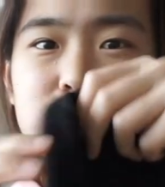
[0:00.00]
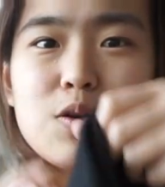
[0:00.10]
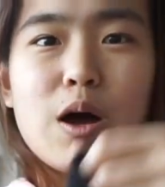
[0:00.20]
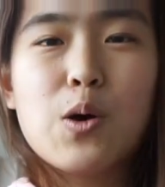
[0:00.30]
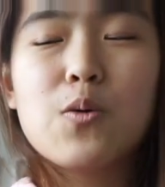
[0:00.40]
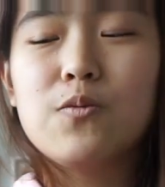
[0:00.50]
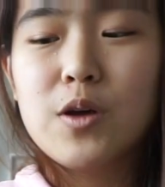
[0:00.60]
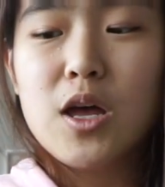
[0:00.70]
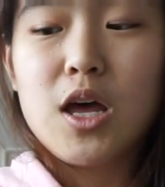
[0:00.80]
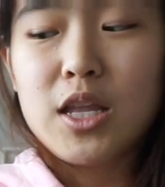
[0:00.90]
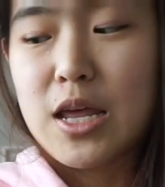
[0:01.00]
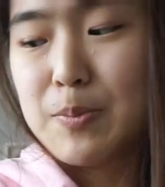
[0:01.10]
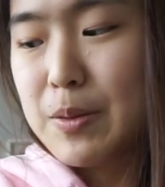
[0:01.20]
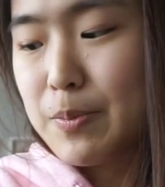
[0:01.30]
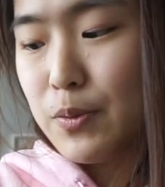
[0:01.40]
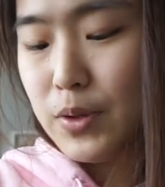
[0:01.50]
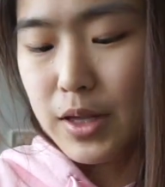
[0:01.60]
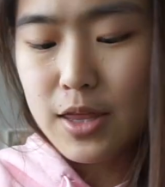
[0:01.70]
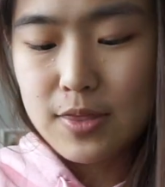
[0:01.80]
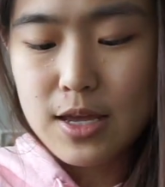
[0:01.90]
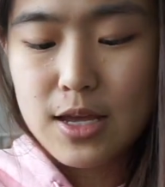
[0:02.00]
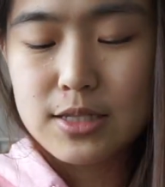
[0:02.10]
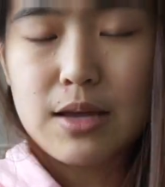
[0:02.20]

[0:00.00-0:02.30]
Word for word: so i hope that people will get this